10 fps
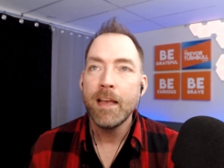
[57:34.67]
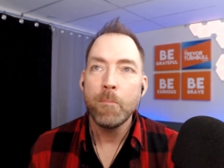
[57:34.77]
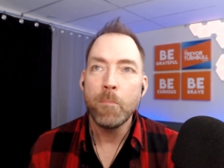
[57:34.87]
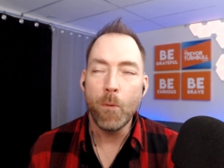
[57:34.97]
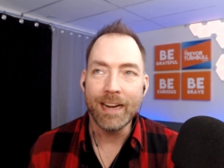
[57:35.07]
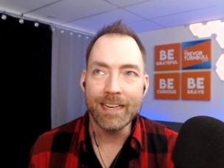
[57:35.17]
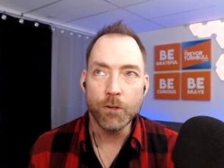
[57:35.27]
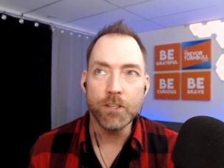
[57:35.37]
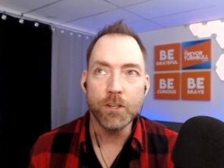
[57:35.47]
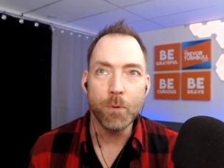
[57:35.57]
But when you
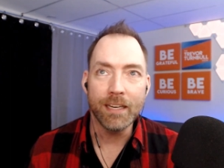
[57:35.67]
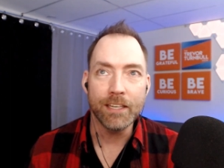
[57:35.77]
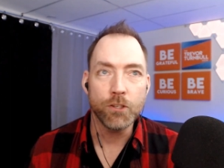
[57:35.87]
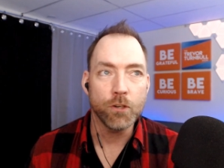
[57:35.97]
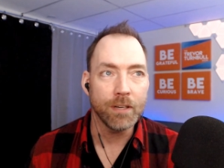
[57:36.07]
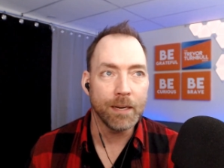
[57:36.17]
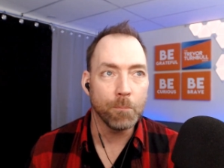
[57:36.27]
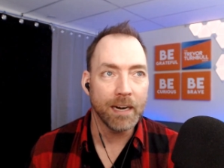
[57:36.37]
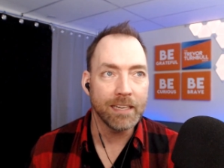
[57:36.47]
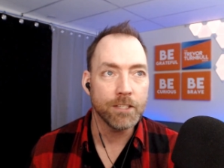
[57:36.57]
do really truly
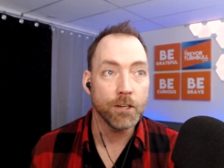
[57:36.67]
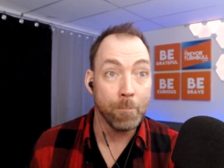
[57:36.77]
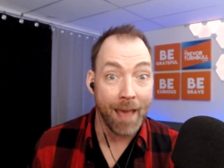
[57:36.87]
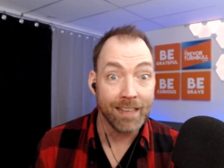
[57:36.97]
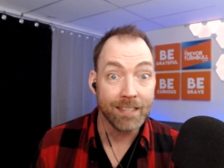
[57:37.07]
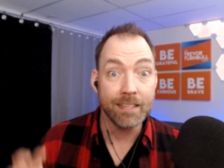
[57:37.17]
embrace your mess